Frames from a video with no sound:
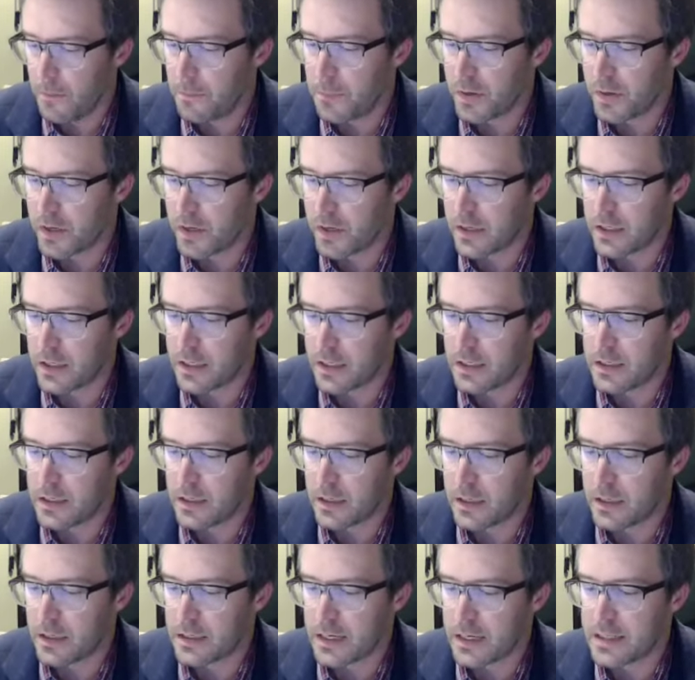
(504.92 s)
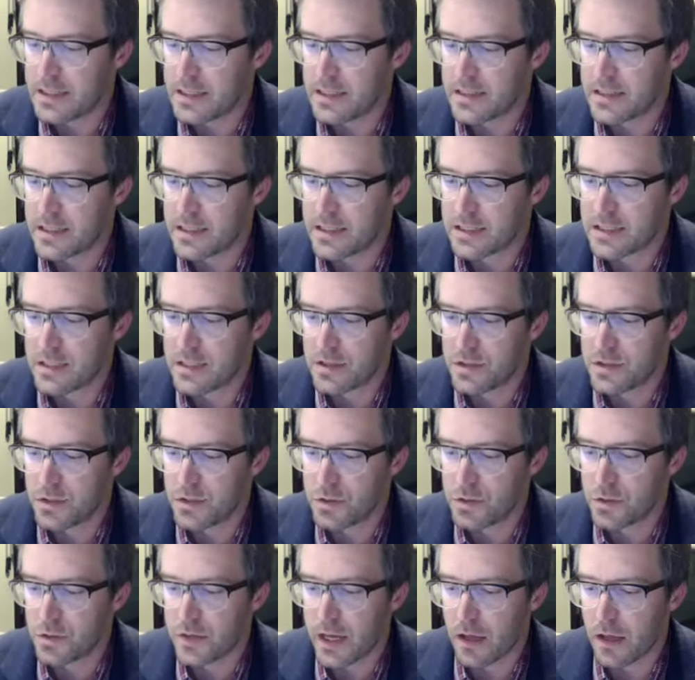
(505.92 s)
But in
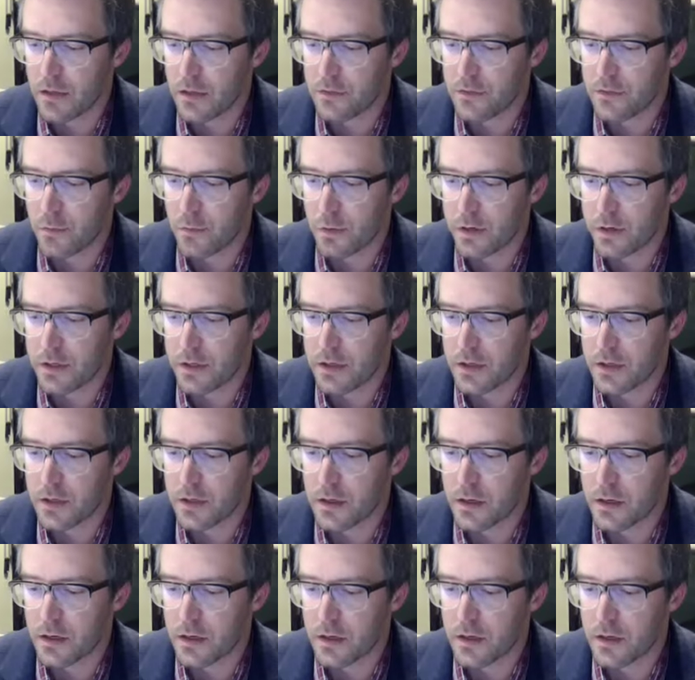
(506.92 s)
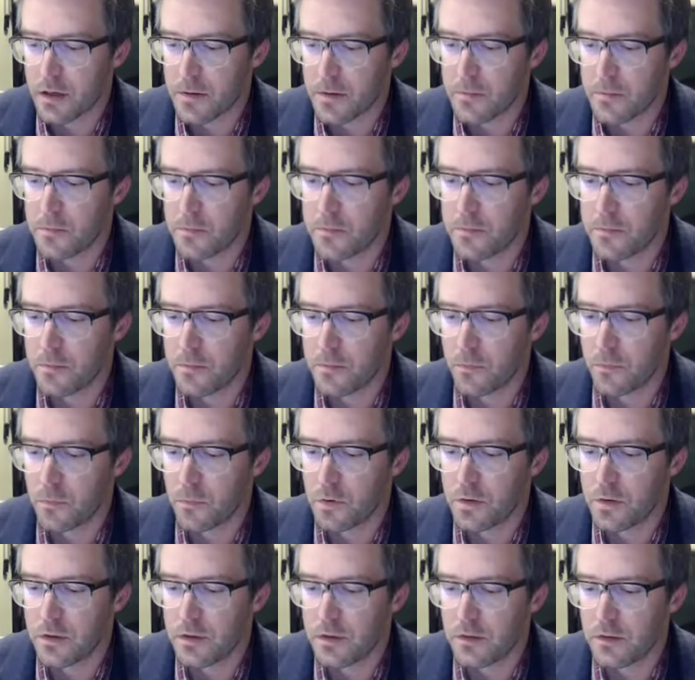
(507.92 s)
1962, California,
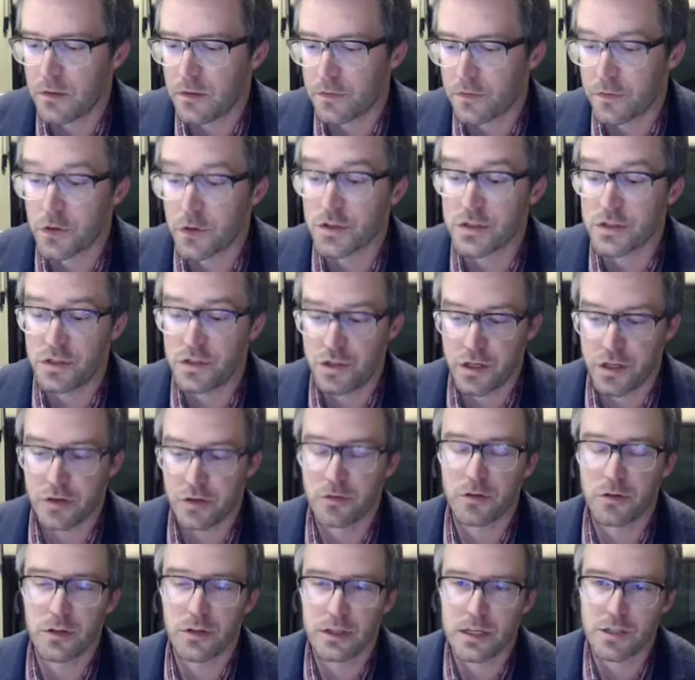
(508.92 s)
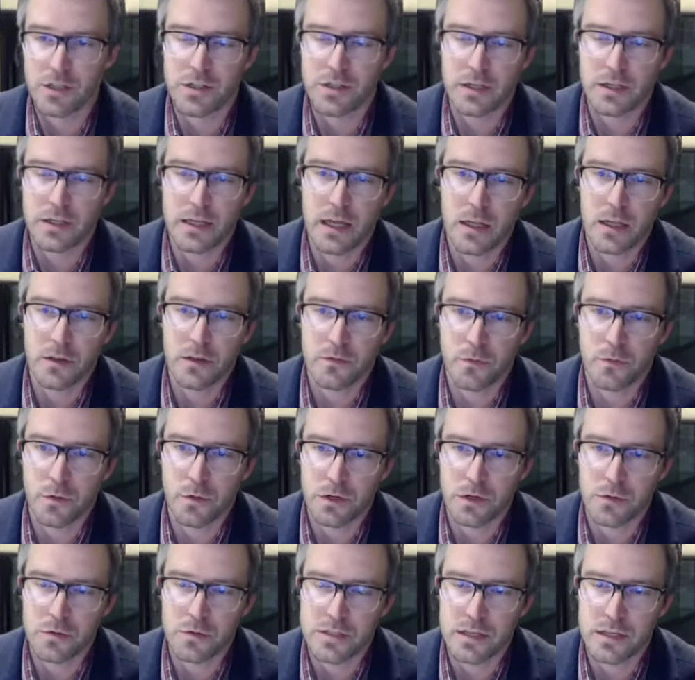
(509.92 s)
the first general election in
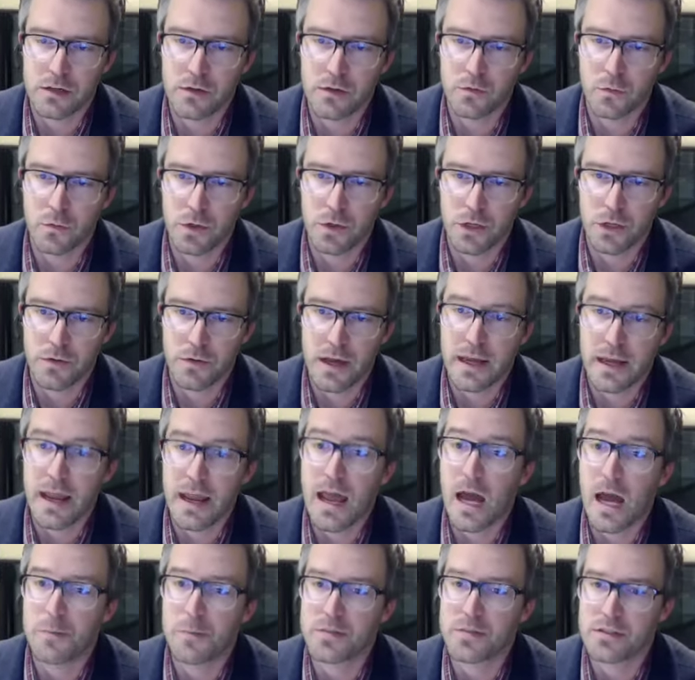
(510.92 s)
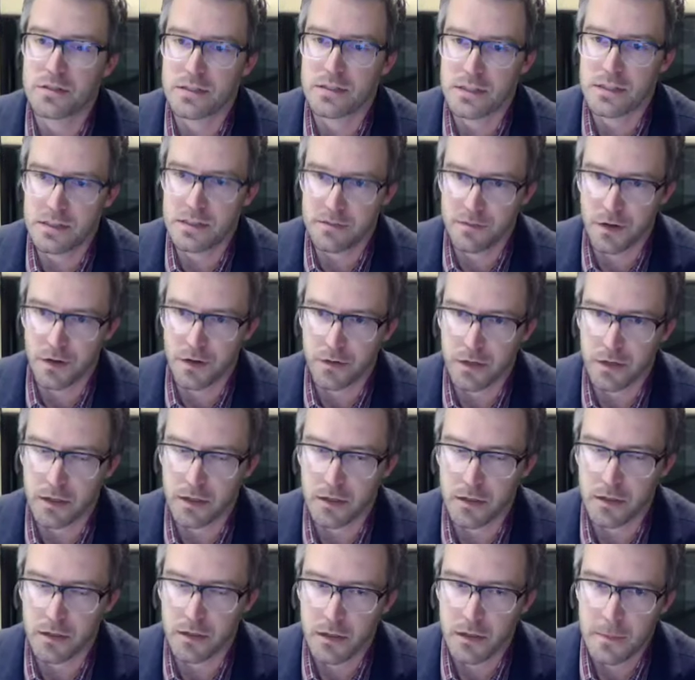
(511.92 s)
California was held where you had absentee voting.
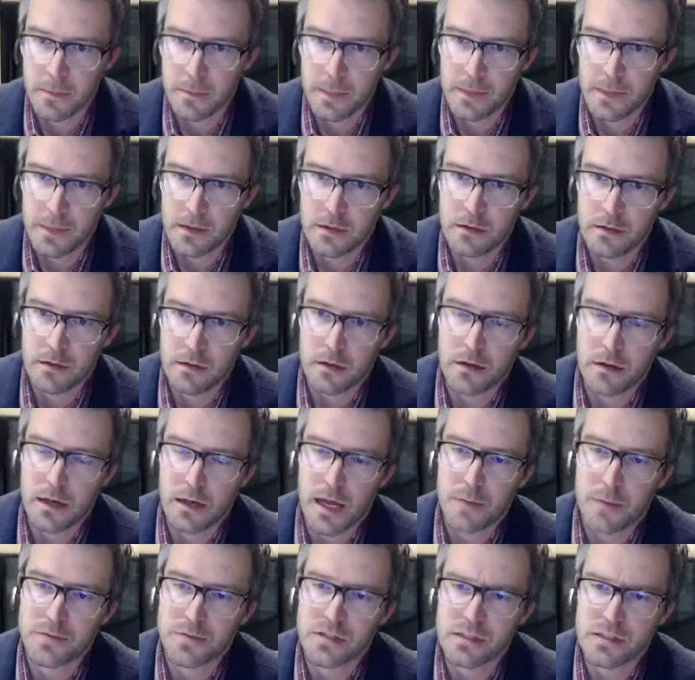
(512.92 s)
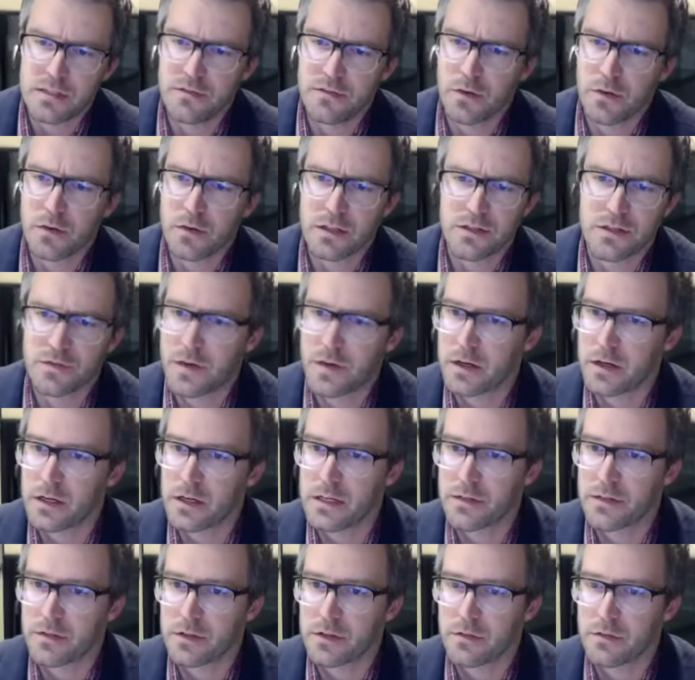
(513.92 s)
Absentee voting is very
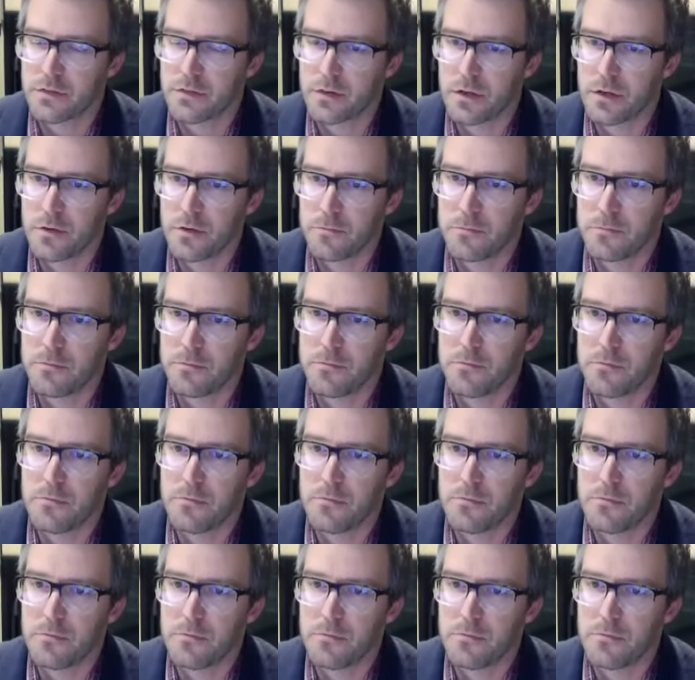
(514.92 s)
different from